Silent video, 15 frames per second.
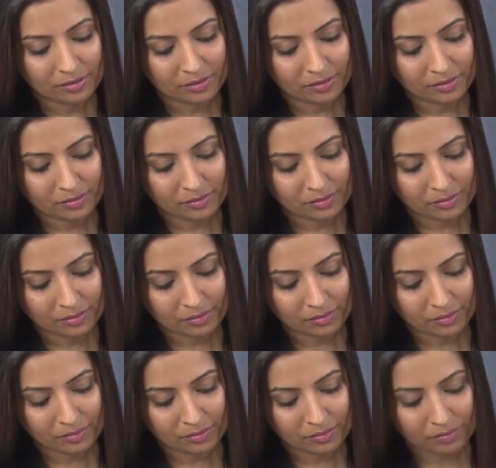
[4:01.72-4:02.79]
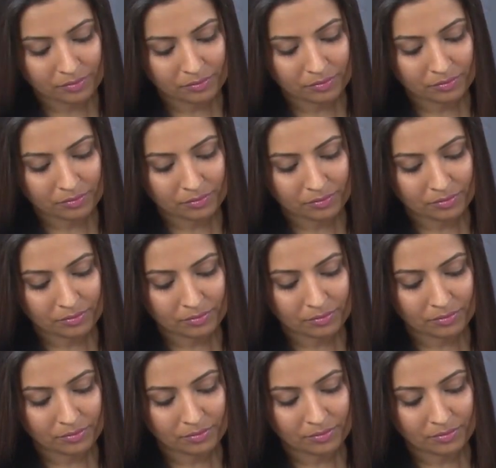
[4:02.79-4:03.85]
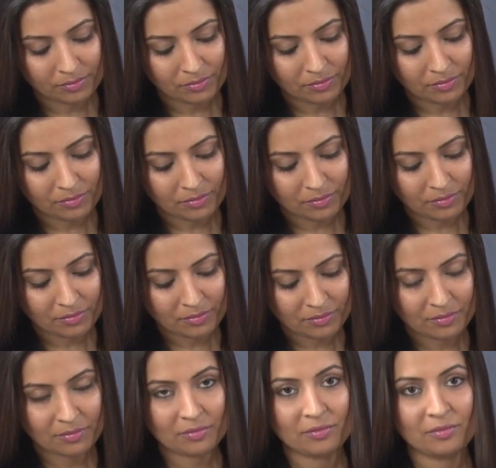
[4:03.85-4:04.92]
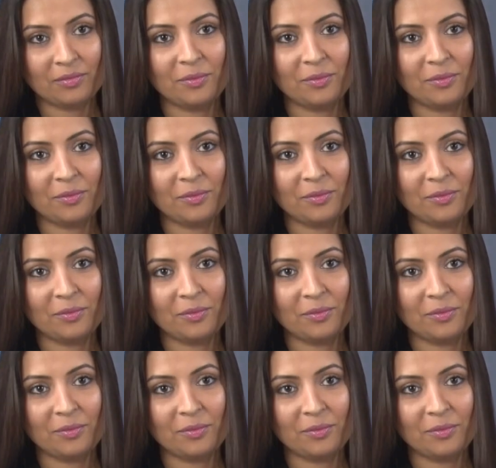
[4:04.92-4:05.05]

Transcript: Nothing is said.